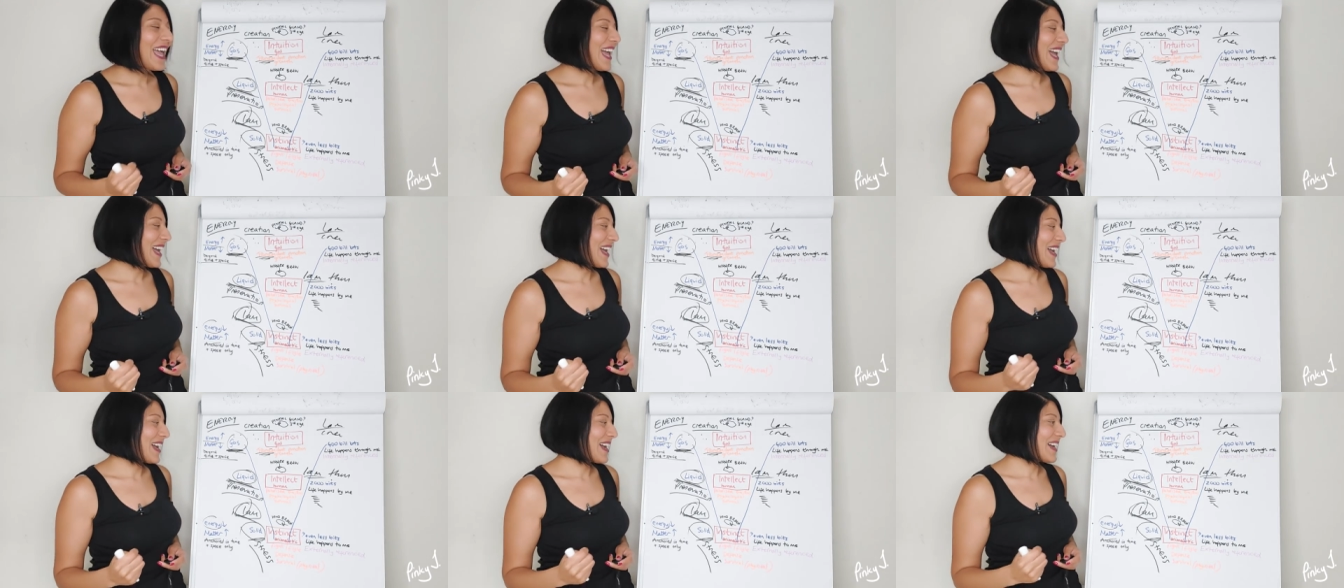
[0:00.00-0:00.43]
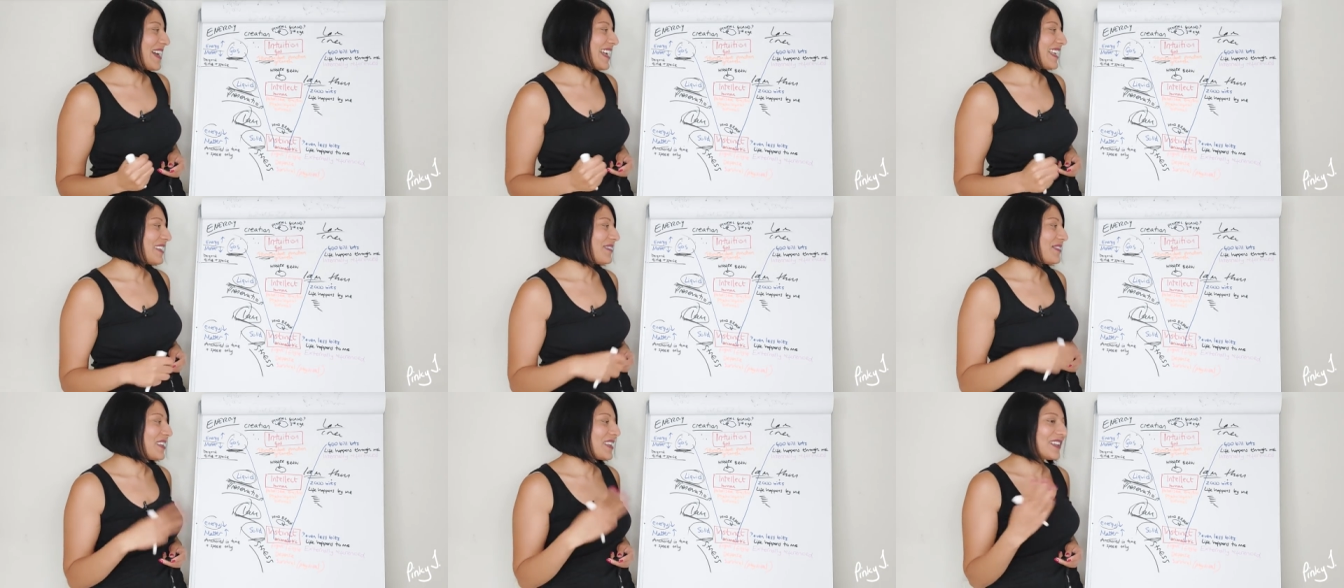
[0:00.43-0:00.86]
Uh,
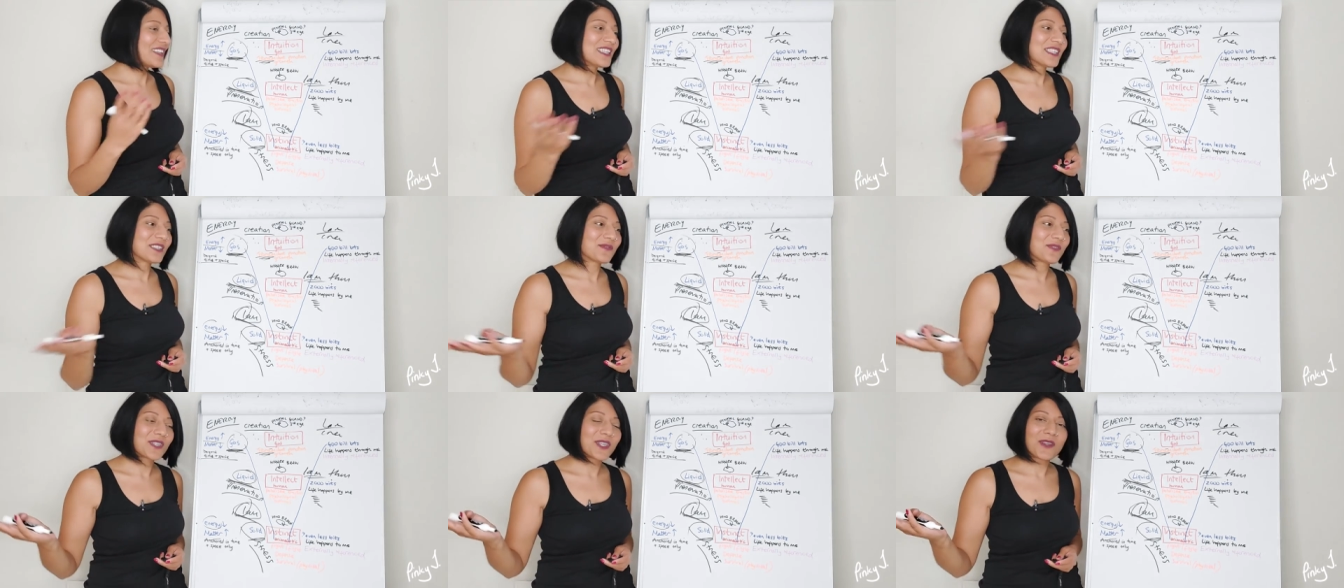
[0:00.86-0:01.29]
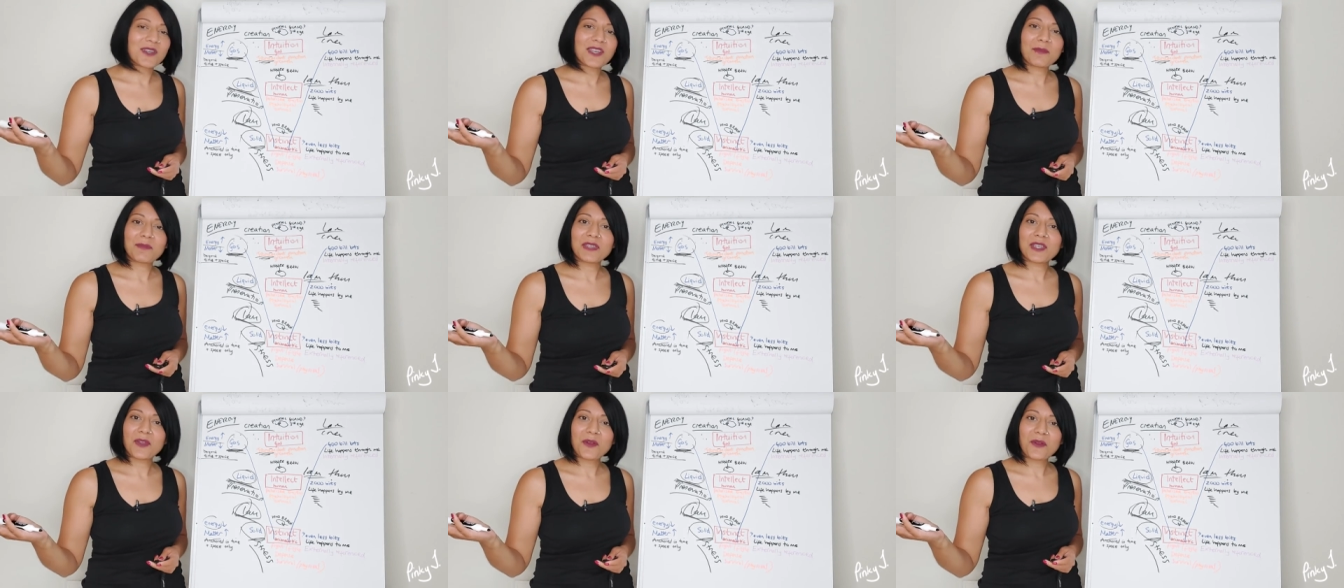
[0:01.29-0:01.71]
and if you like this video,
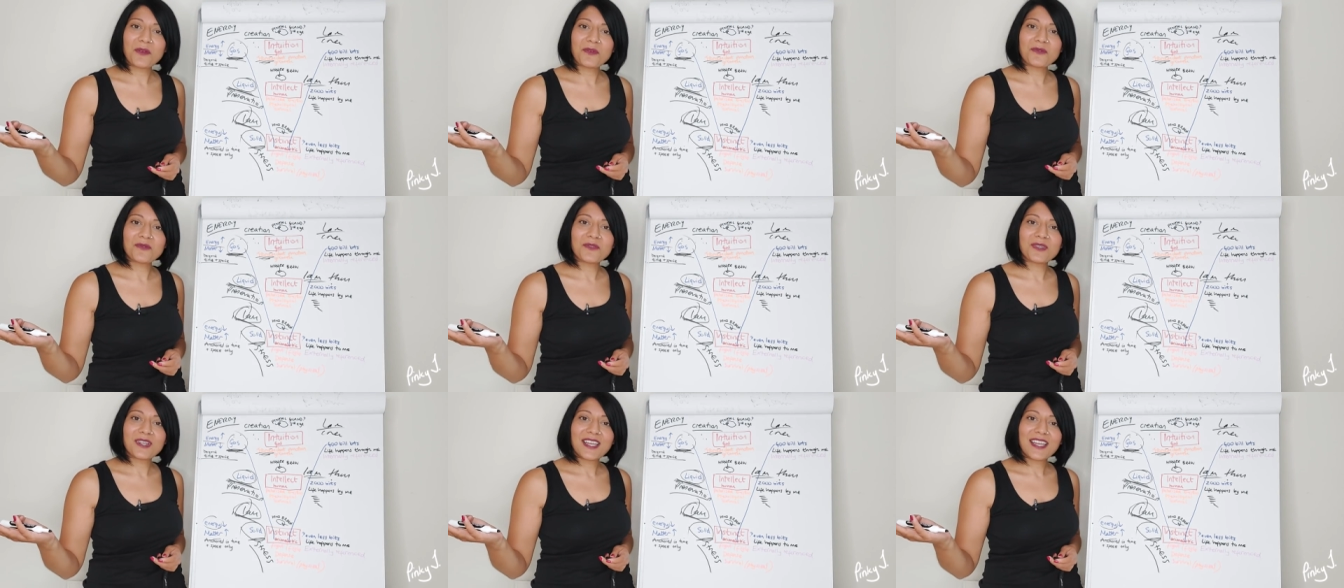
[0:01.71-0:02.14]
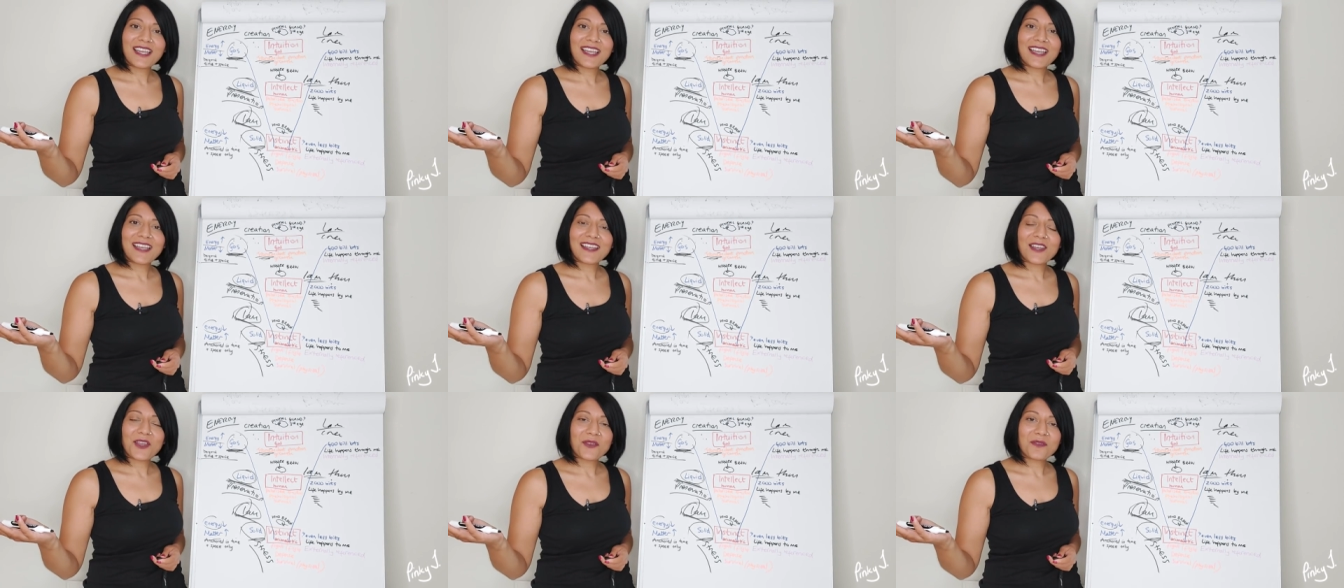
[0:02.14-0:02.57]
let me know.
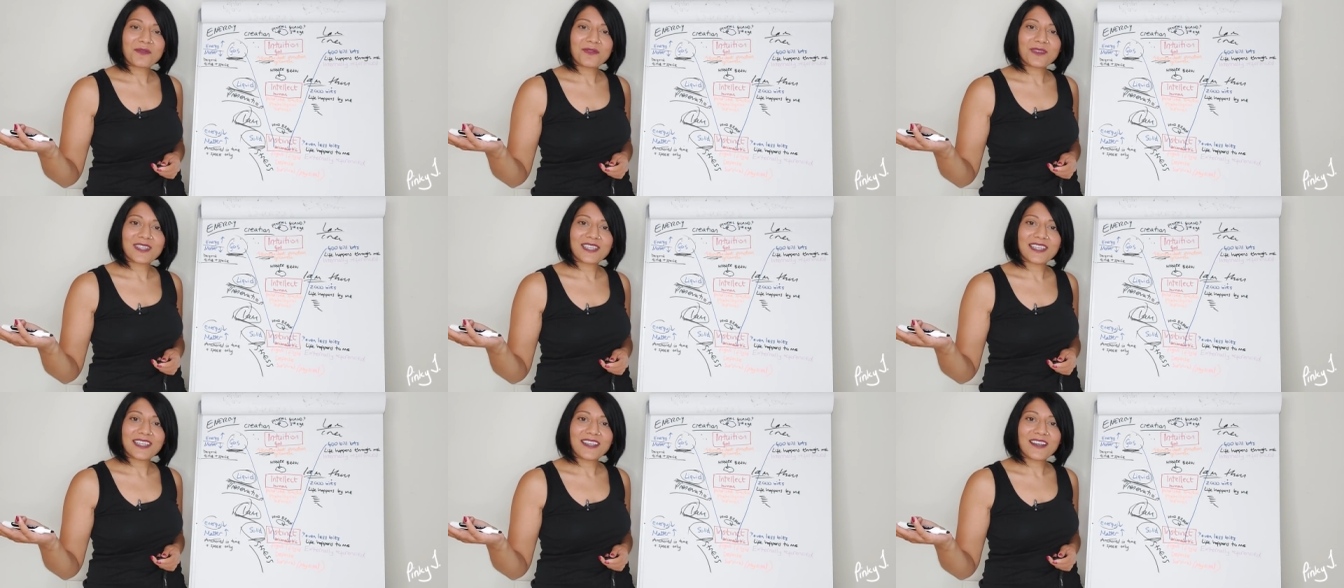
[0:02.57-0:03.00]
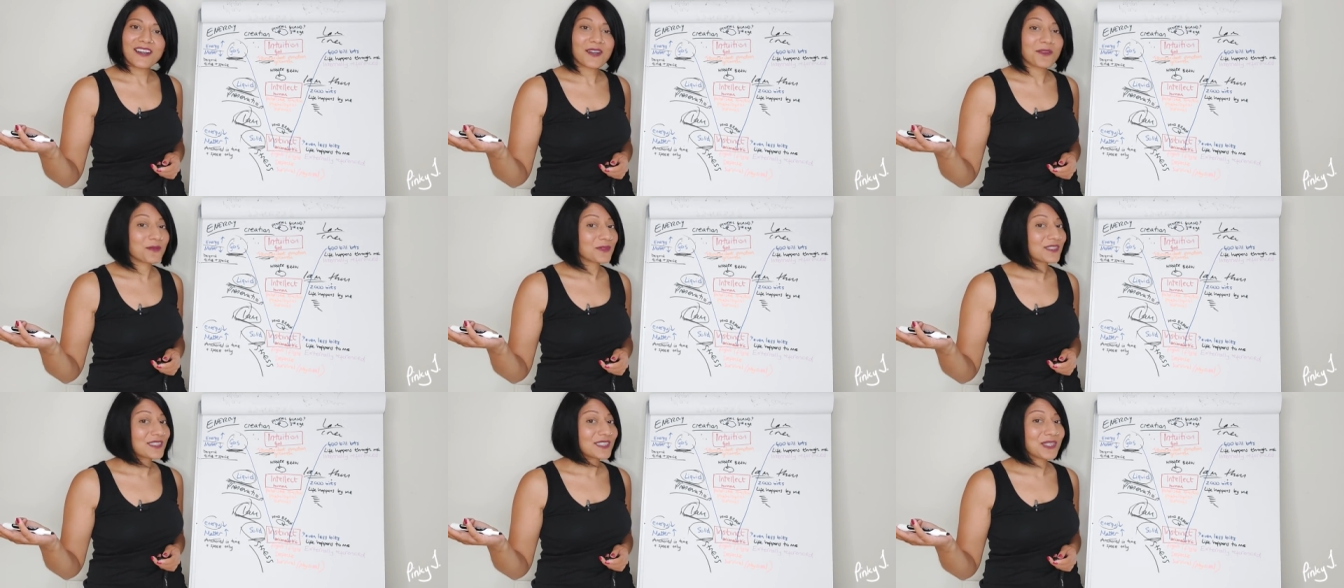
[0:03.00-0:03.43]
And hopefully I
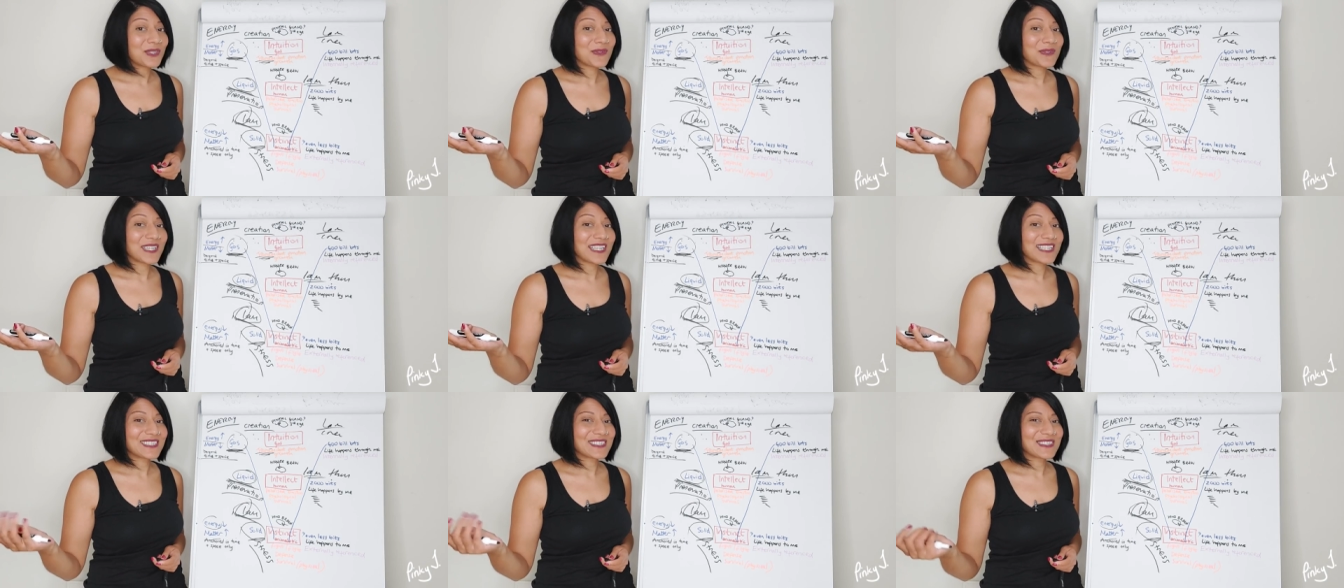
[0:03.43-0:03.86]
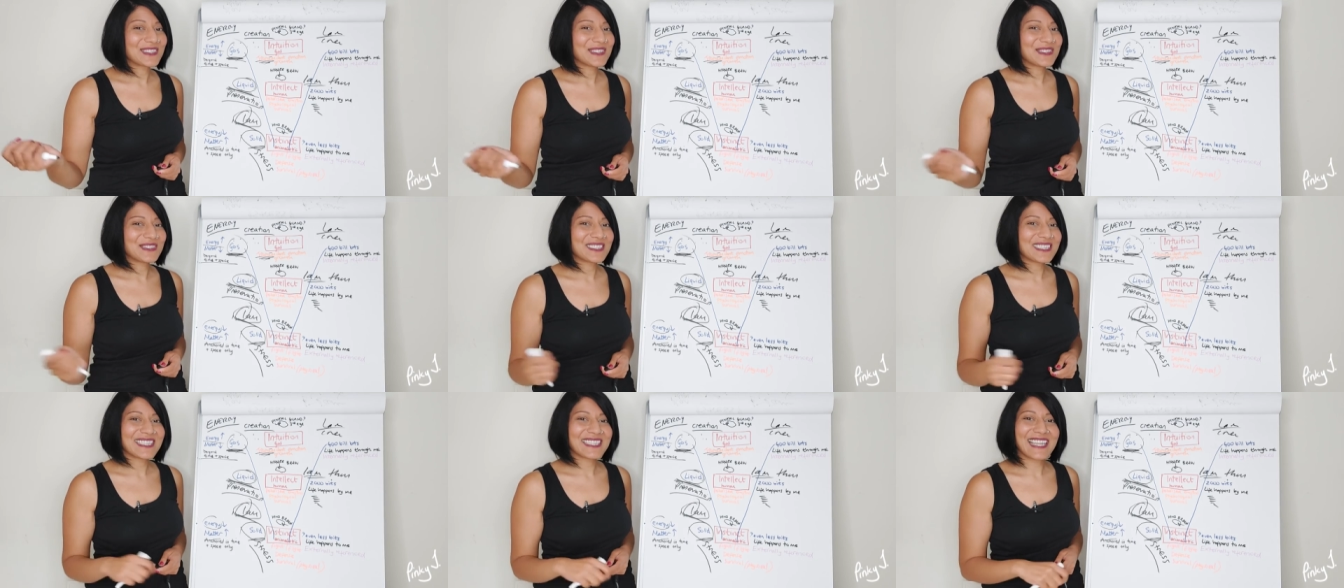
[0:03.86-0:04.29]
will see you again
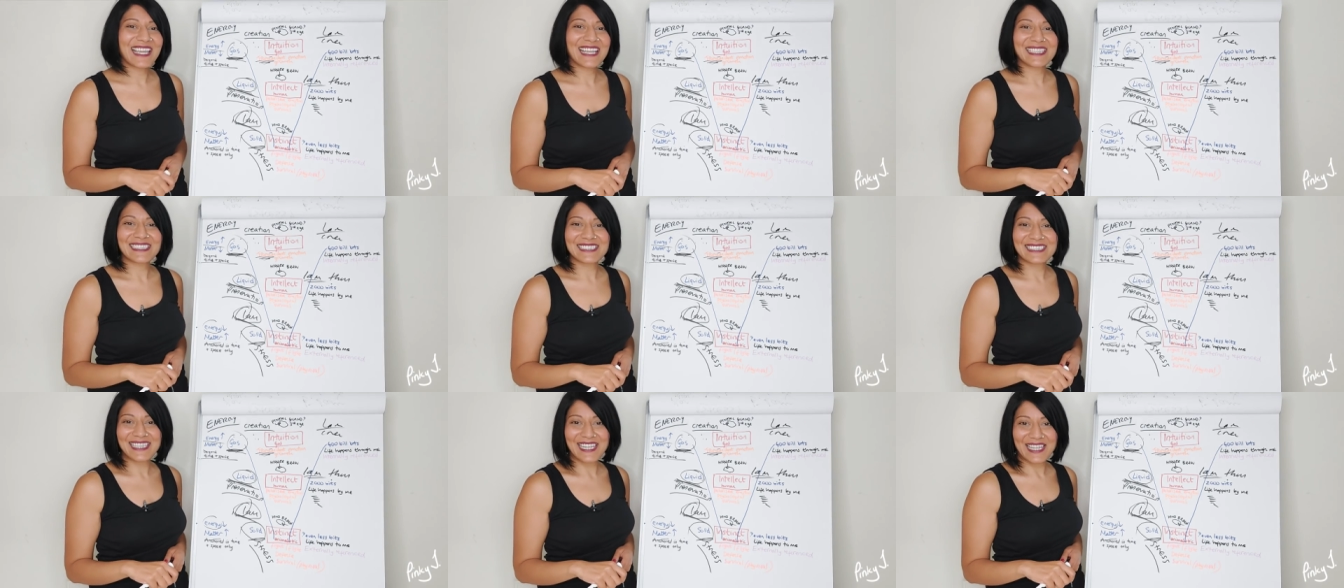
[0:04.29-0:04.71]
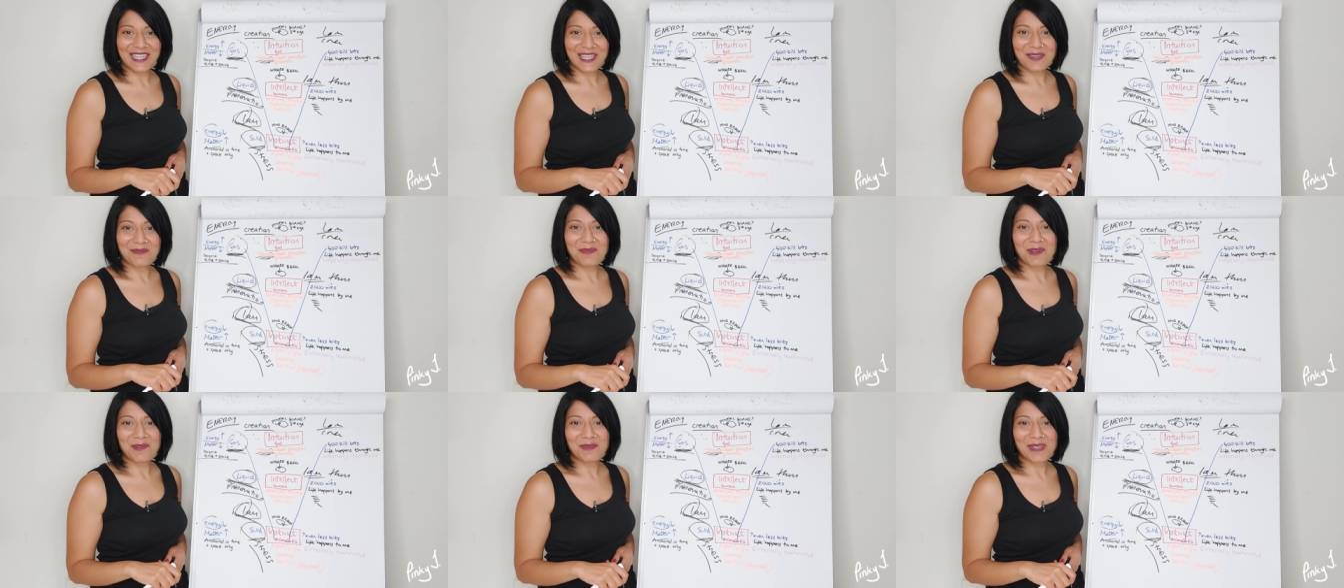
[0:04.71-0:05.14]
soon. Thanks. Take
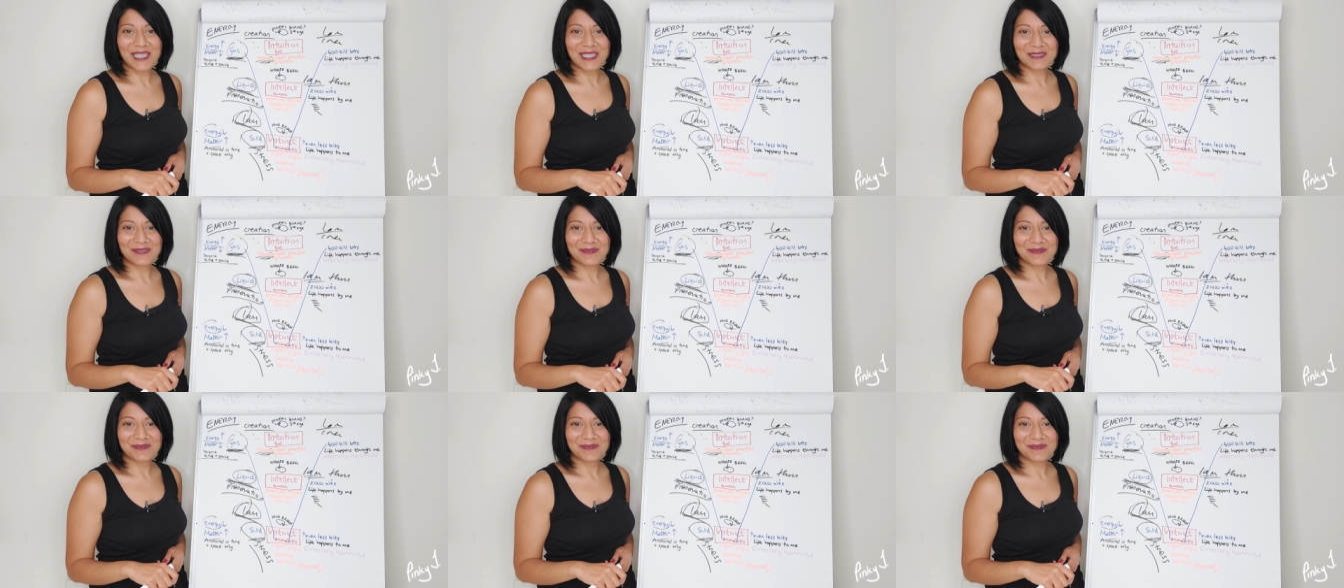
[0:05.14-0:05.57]
care. Bye-bye.